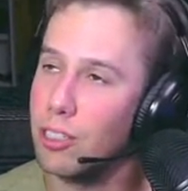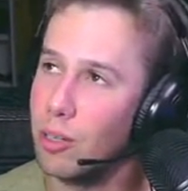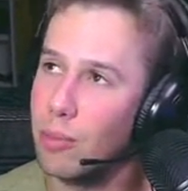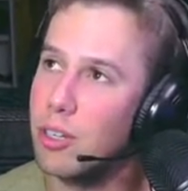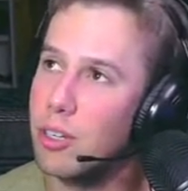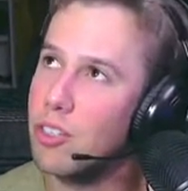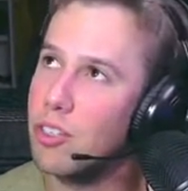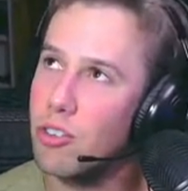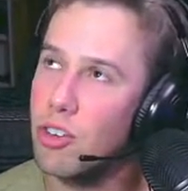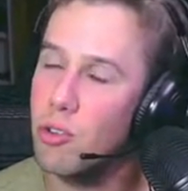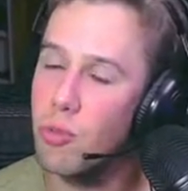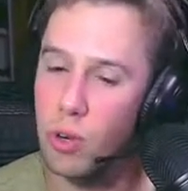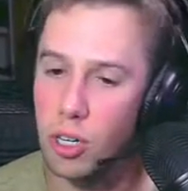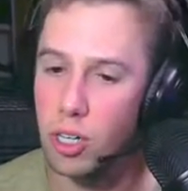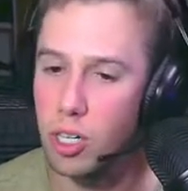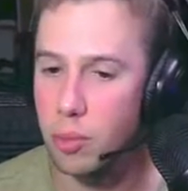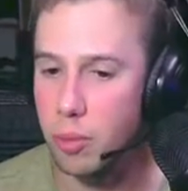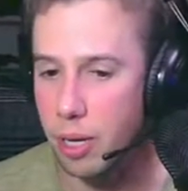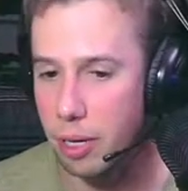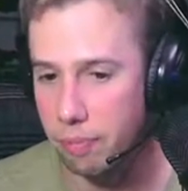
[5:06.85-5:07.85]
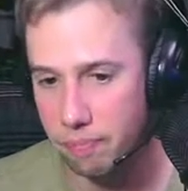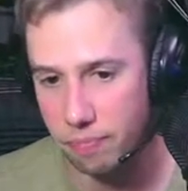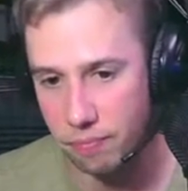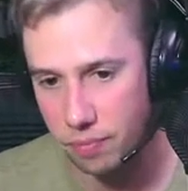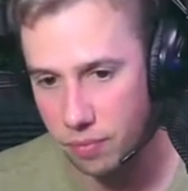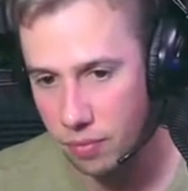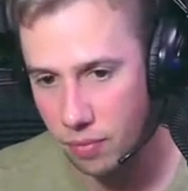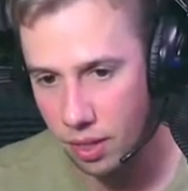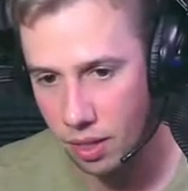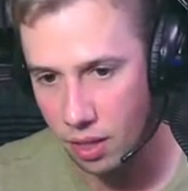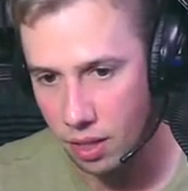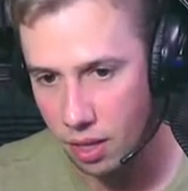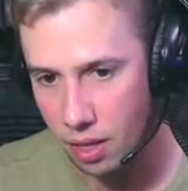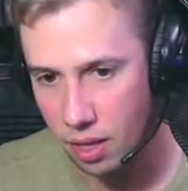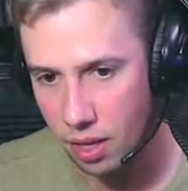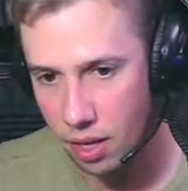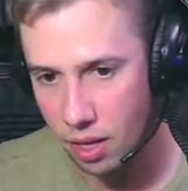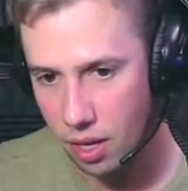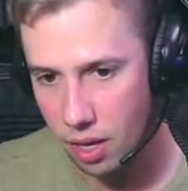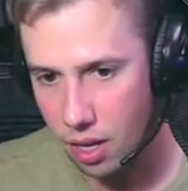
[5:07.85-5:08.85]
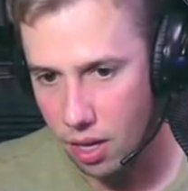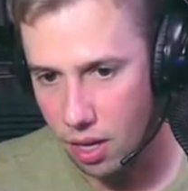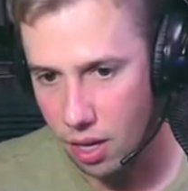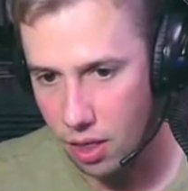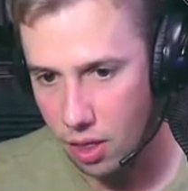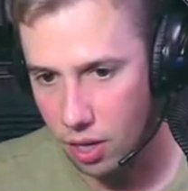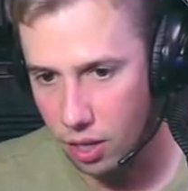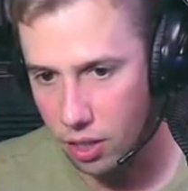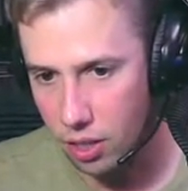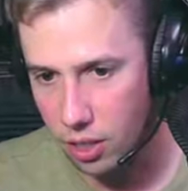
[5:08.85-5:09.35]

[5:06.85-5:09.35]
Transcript: I mean, it's too early, man. Their